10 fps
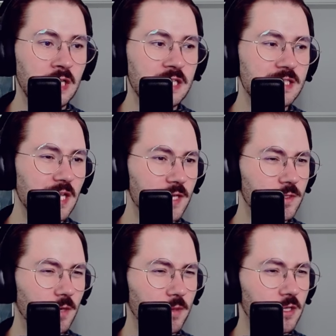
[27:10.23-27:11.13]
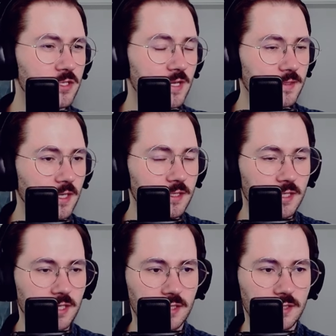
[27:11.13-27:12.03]
It's less common in Jeskai
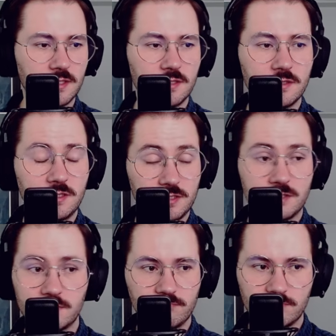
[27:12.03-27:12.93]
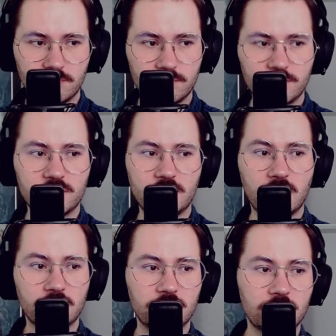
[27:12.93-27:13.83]
than this
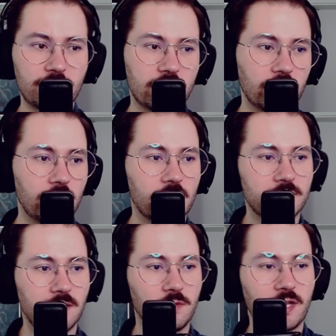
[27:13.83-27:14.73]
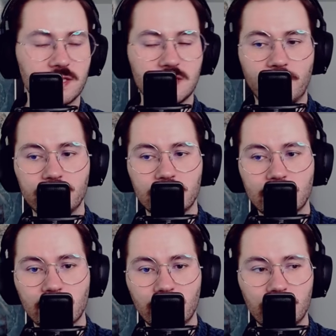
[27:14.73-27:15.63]
particular example against elves is less
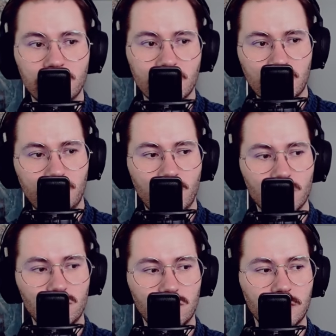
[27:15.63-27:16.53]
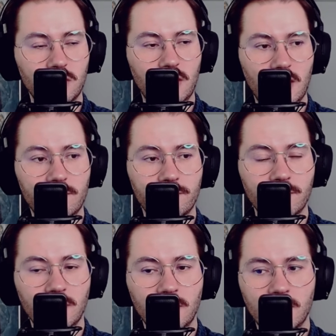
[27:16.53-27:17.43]
common in Jeskai, because you don't really have
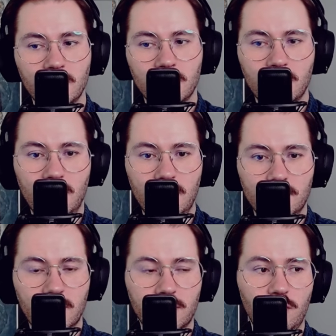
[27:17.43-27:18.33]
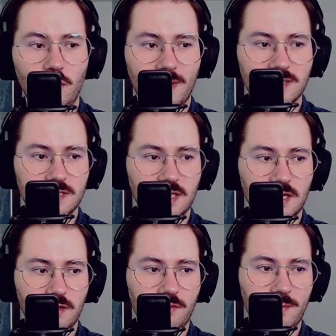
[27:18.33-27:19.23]
like Archaeomancer,
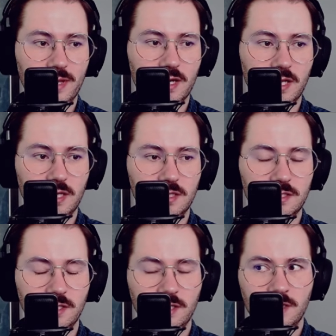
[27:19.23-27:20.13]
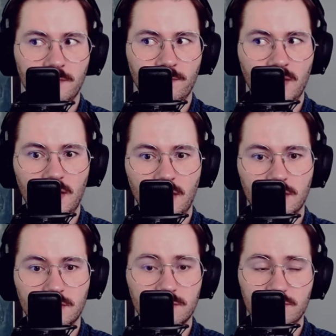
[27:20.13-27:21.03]
Ephemerate,
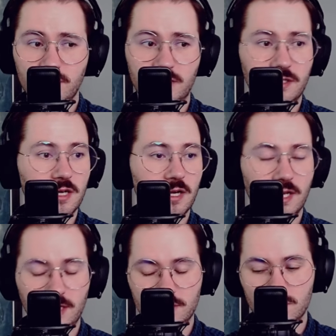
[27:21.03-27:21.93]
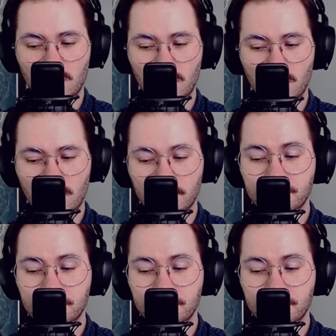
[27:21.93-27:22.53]
and Ethereal Haze or